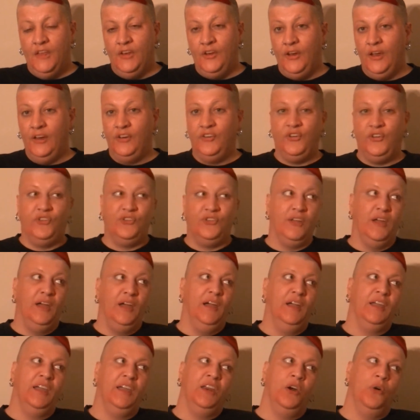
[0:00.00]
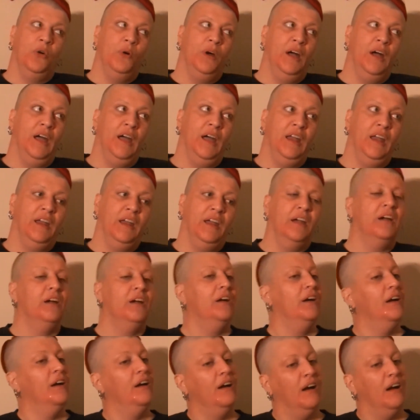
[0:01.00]
Just, you know what,
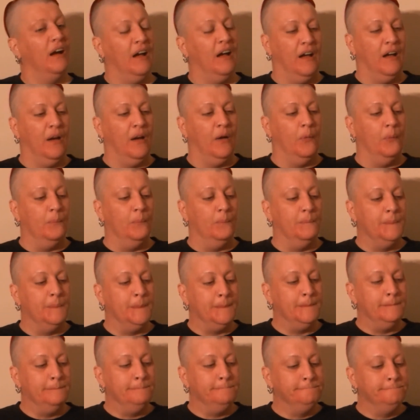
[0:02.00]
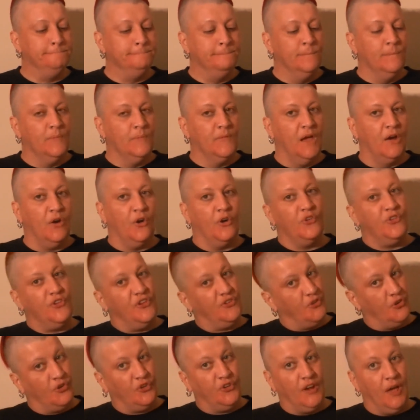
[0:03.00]
Her
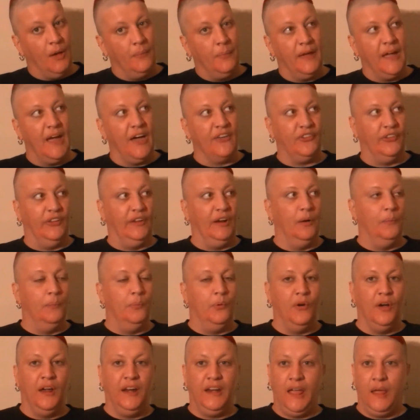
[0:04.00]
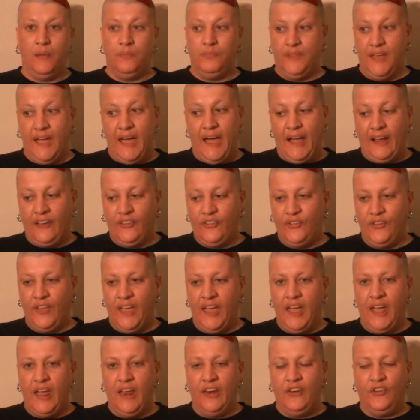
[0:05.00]
sister Shelby has a little boy named Dax,
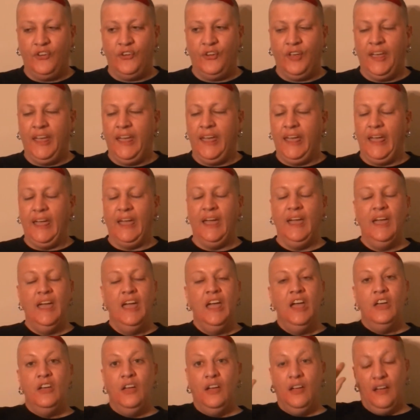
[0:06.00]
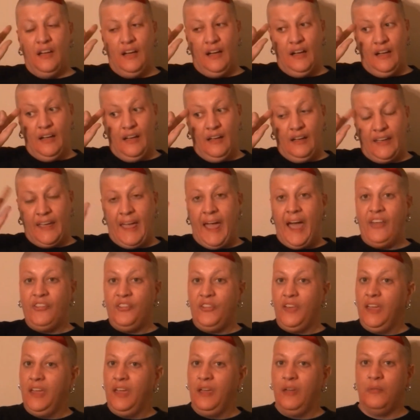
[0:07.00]
and she,
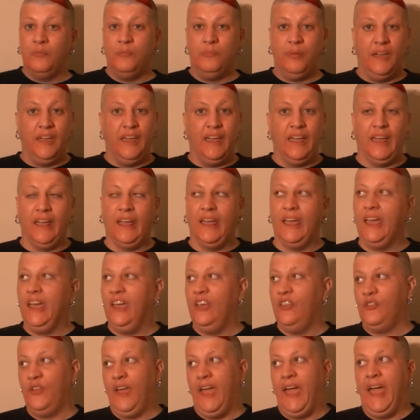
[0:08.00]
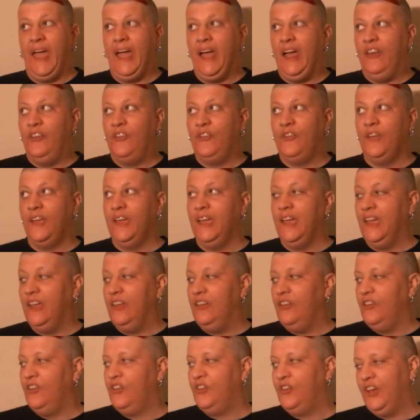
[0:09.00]
Kathy, being his aunt,
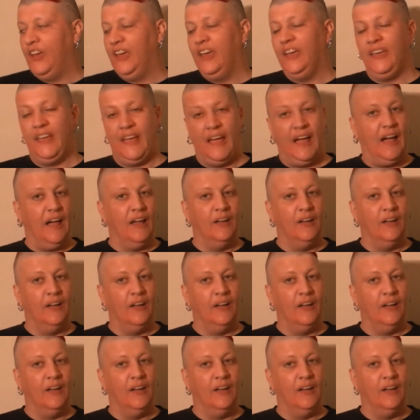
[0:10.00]
she